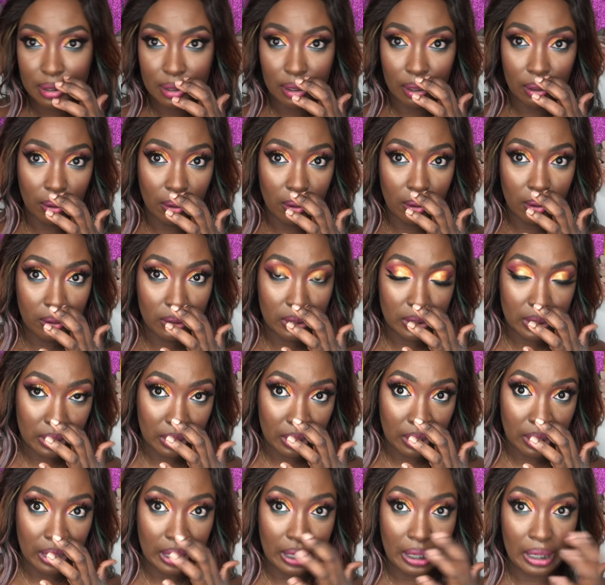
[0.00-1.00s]
the
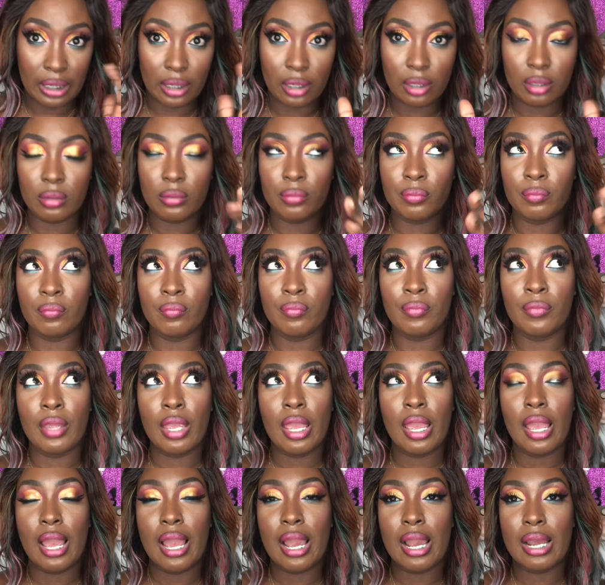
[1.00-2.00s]
Ulta in,
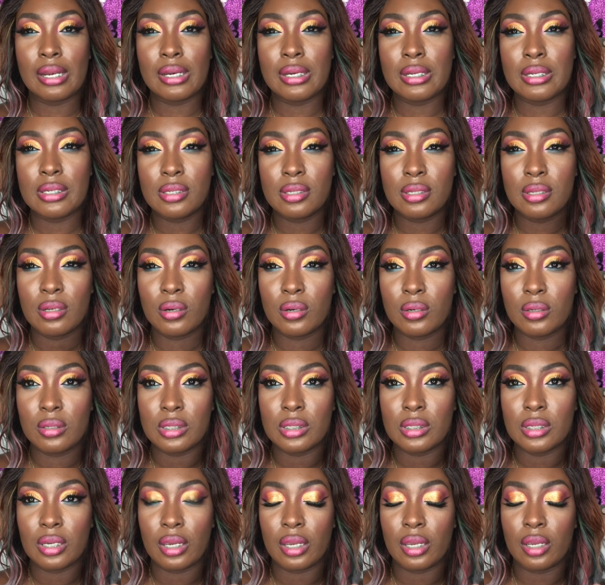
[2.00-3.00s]
and this is the
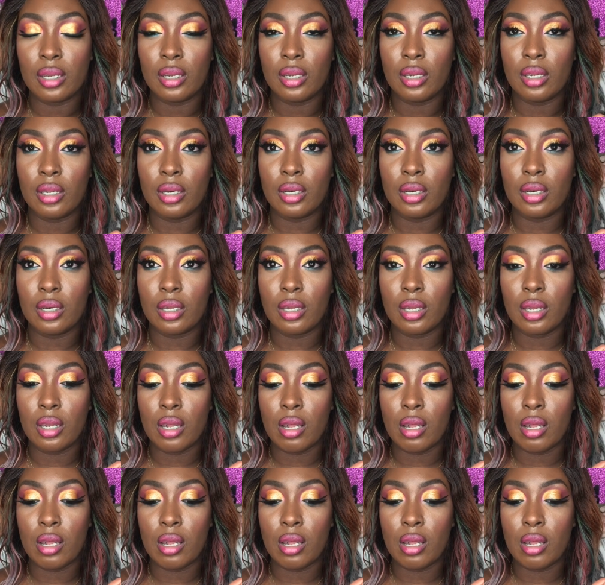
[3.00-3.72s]
Ulta in